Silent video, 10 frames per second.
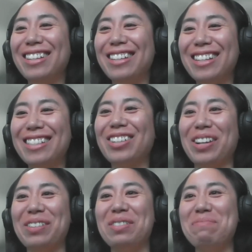That's a
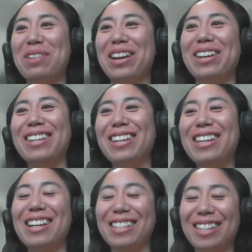great one, Brian.
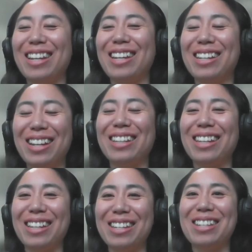Yes, I
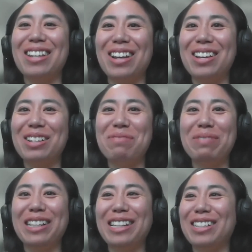can
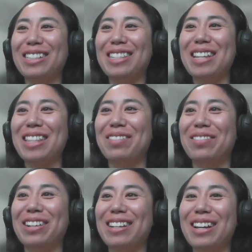completely understand that
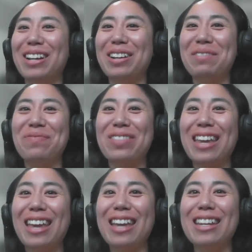one. And
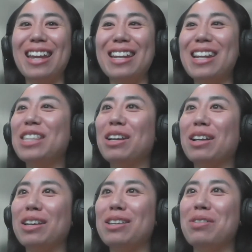I
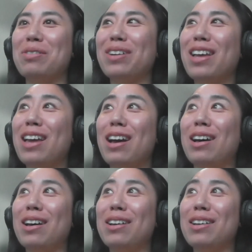think,
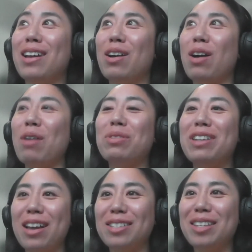I
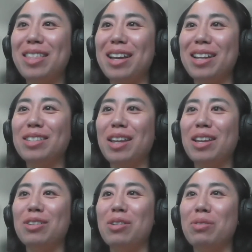would add to that and
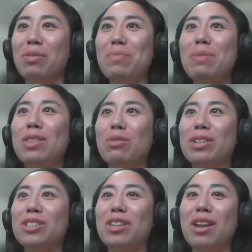say, maybe the
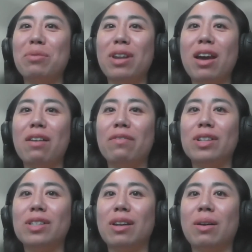wish that I would have
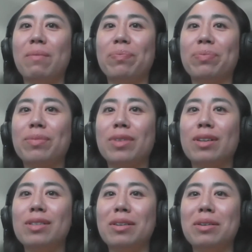is
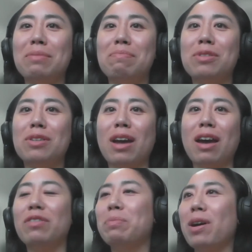to
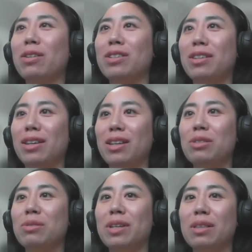have the power to
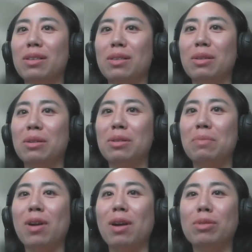intuit
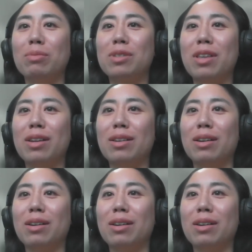the problems that